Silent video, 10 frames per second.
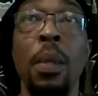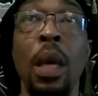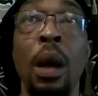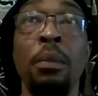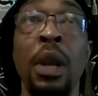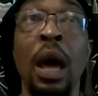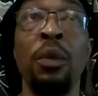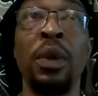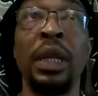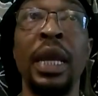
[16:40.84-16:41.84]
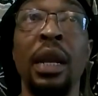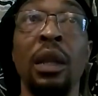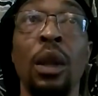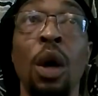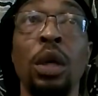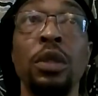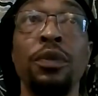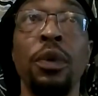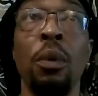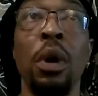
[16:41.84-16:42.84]
not really at a loss
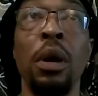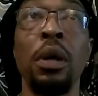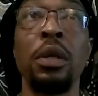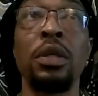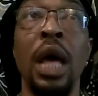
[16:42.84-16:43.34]
for words.